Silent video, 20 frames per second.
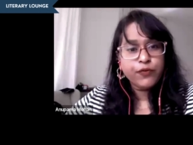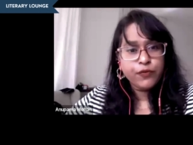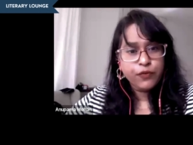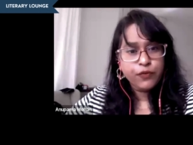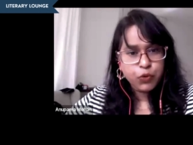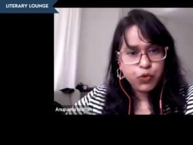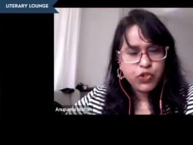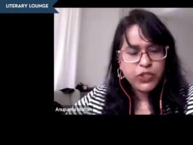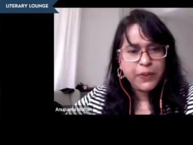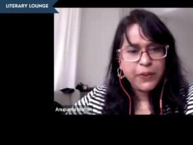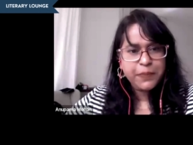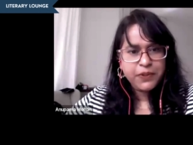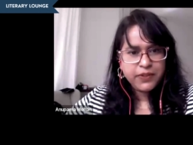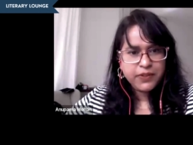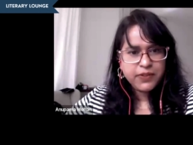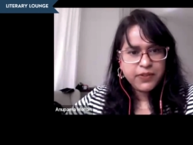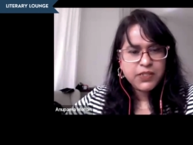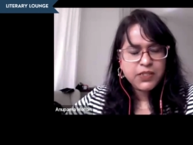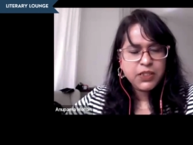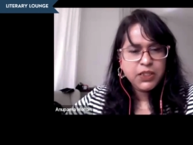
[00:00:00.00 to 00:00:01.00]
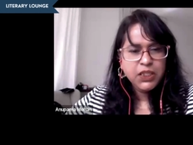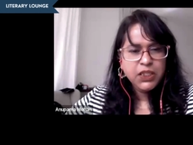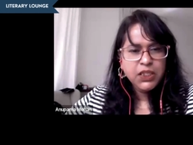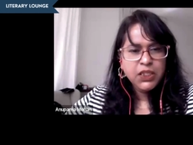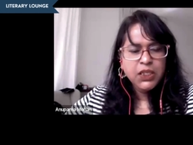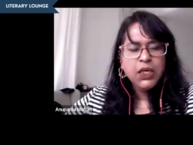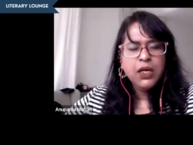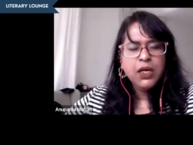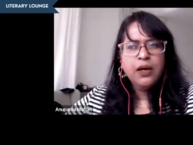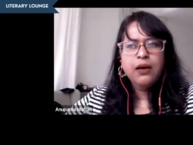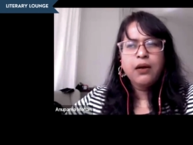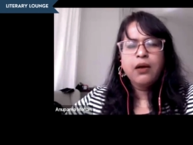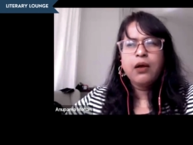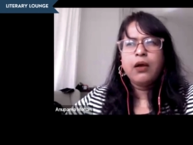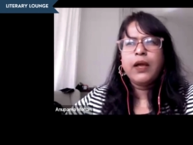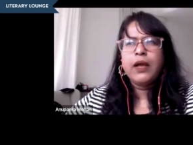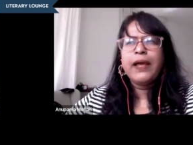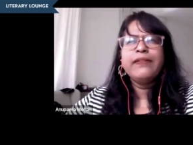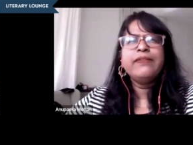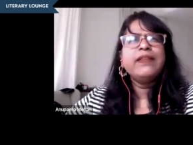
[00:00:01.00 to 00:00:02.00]
of view chapters,
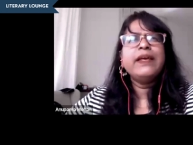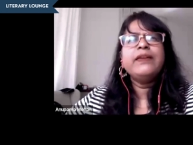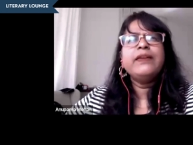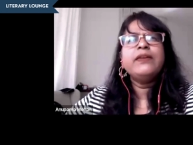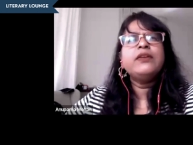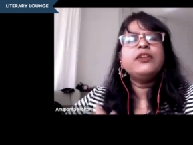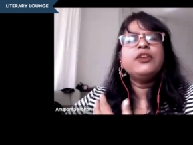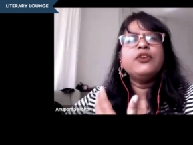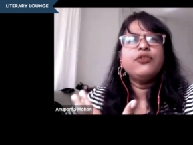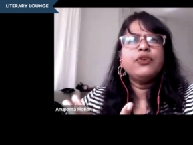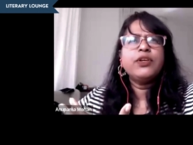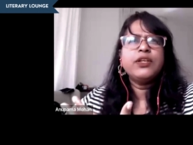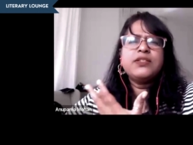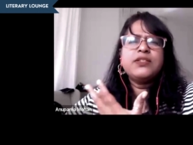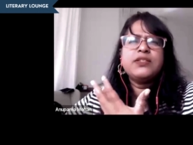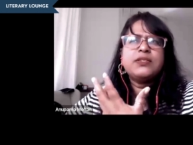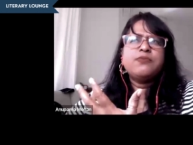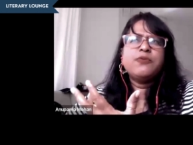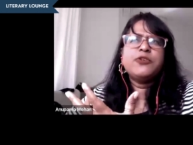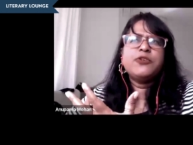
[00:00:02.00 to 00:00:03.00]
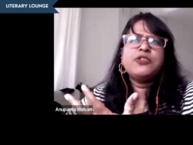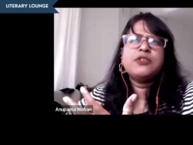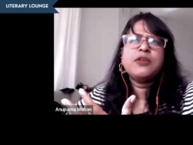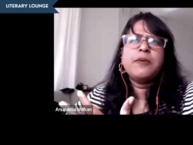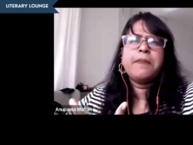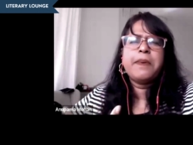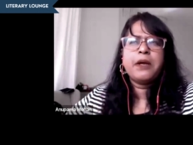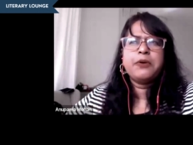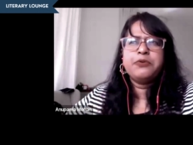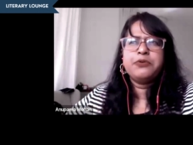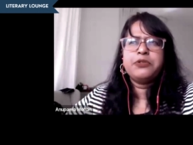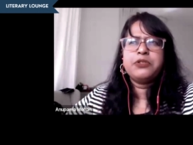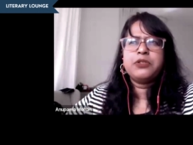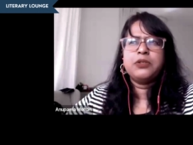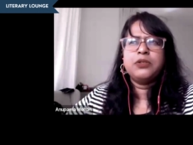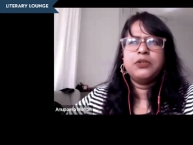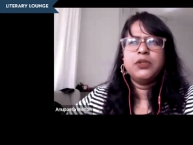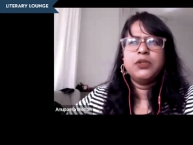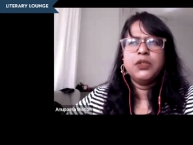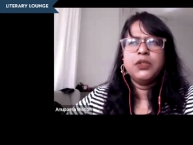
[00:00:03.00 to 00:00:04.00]
uh, and then you know, it was about
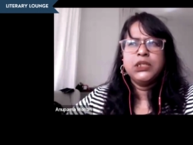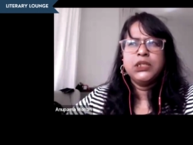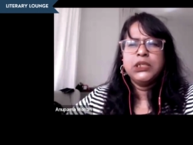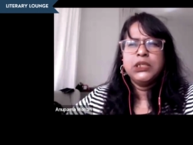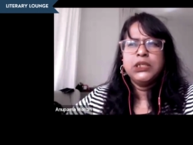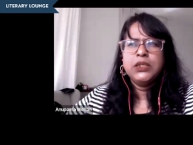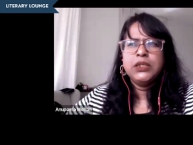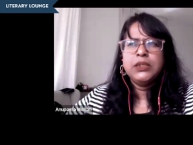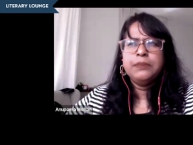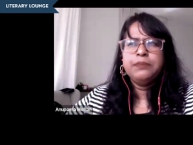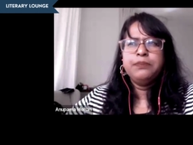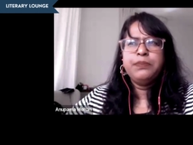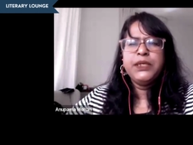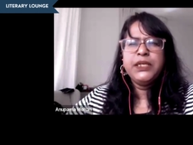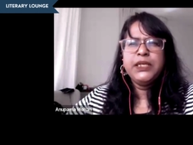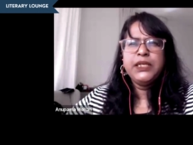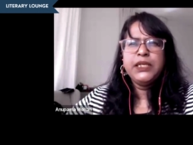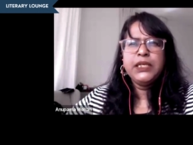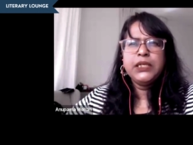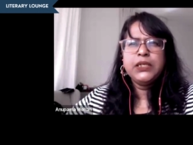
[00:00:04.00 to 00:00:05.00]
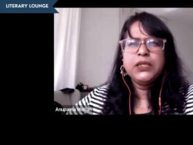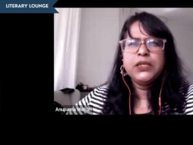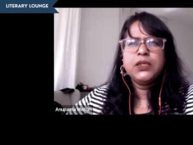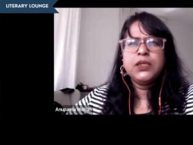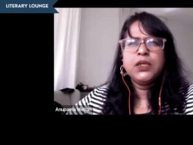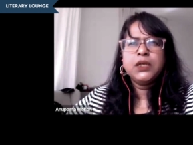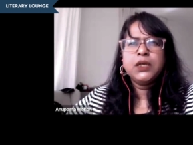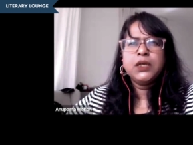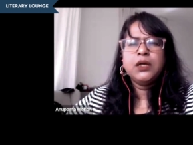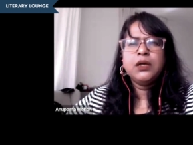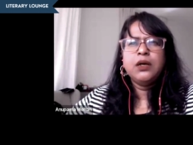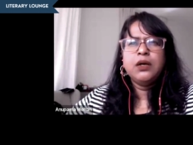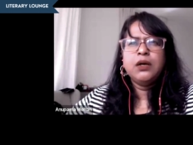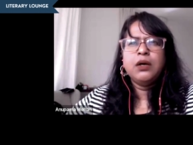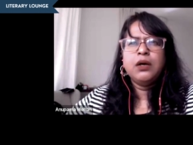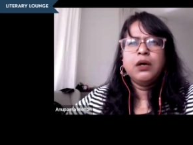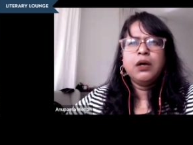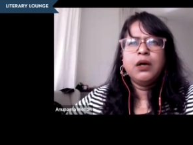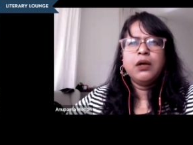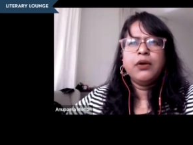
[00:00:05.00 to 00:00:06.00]
being
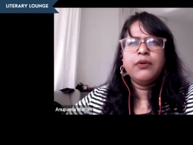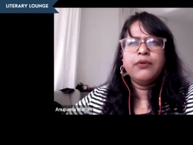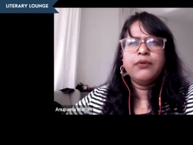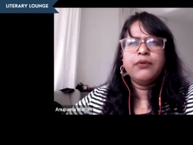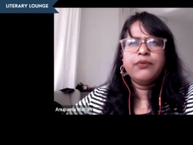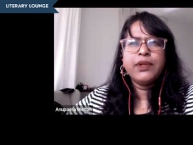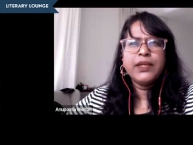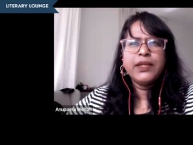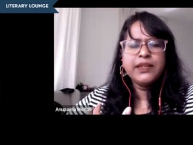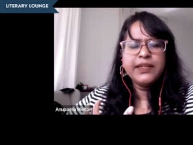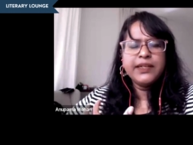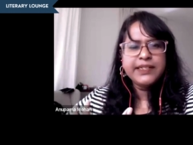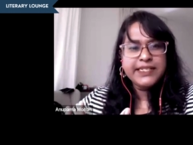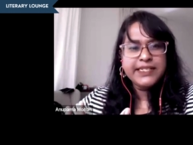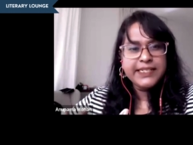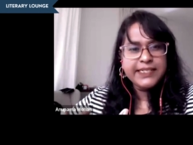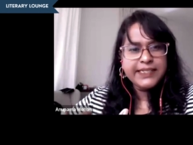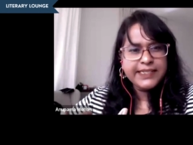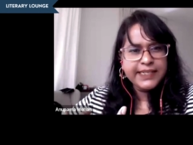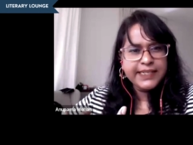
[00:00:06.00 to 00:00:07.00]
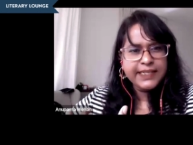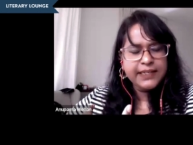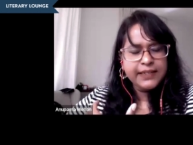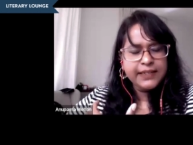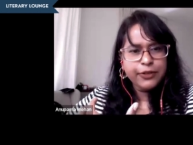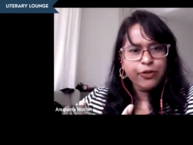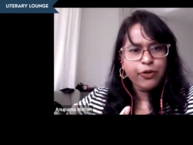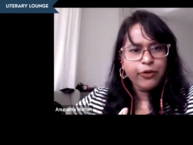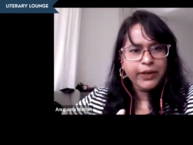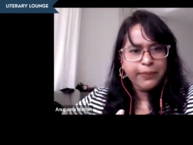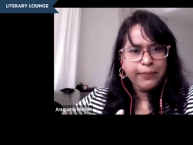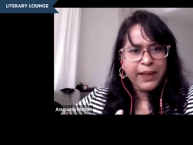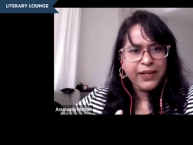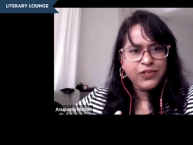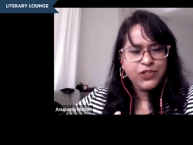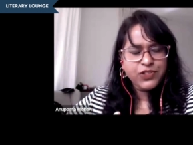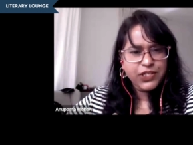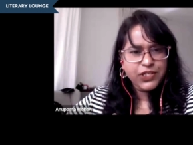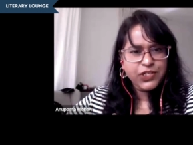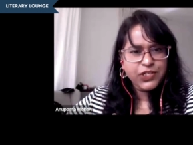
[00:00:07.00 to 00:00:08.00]
uh, really detailed in your
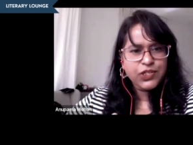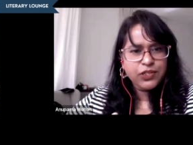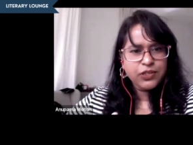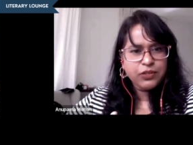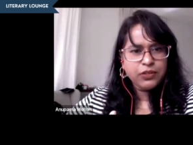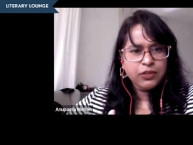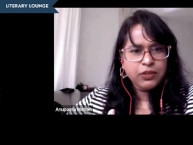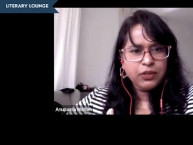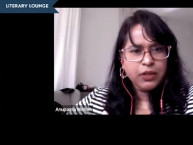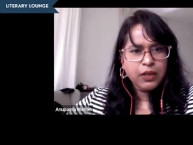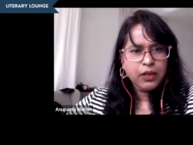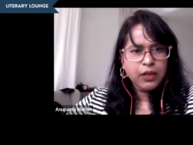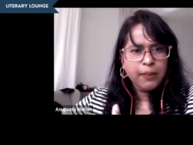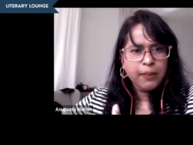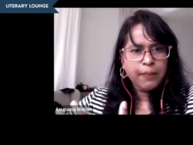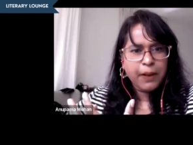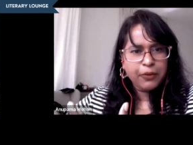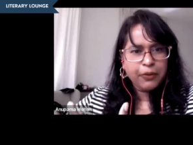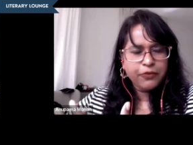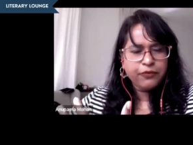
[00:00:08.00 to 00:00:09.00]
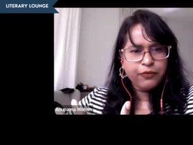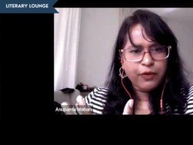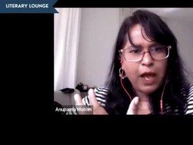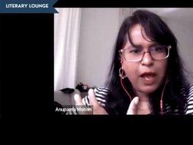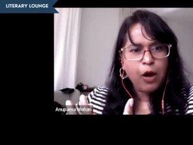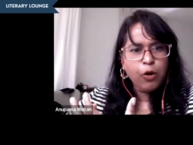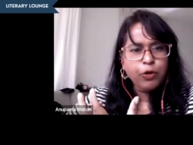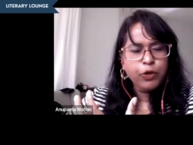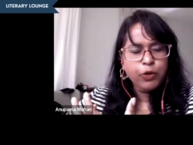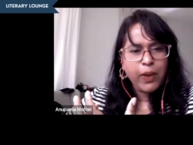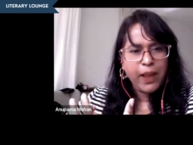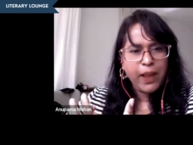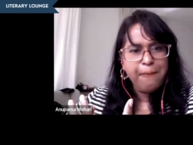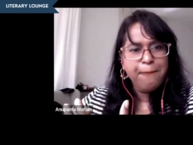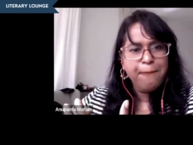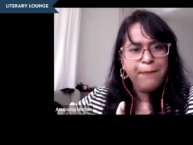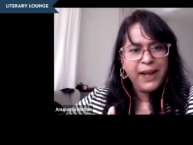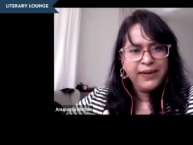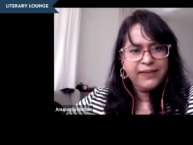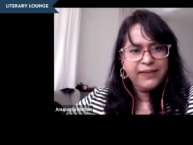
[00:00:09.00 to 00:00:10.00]
imagination about how you
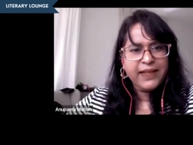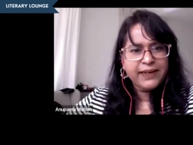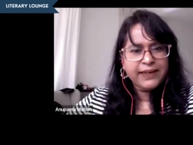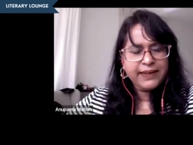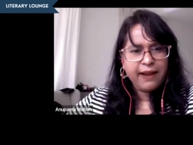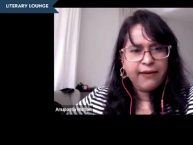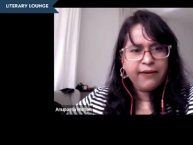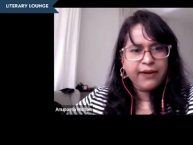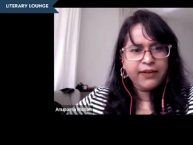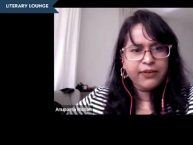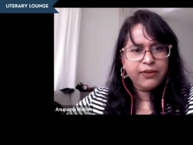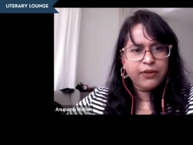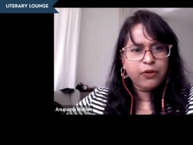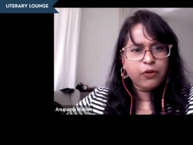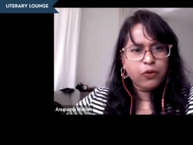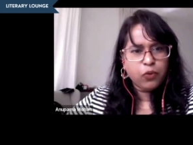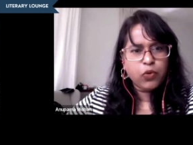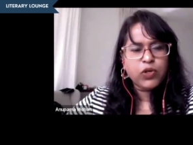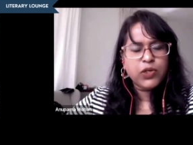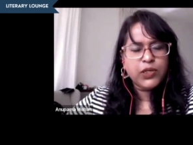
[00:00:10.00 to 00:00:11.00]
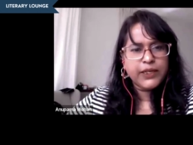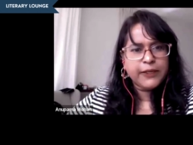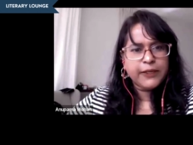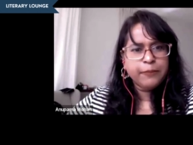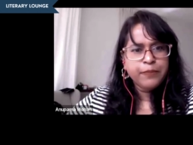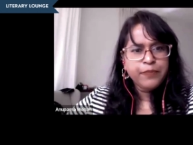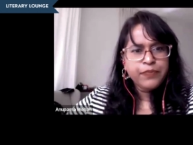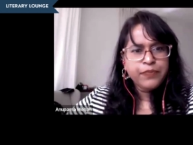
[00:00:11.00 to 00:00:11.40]
embed that character locally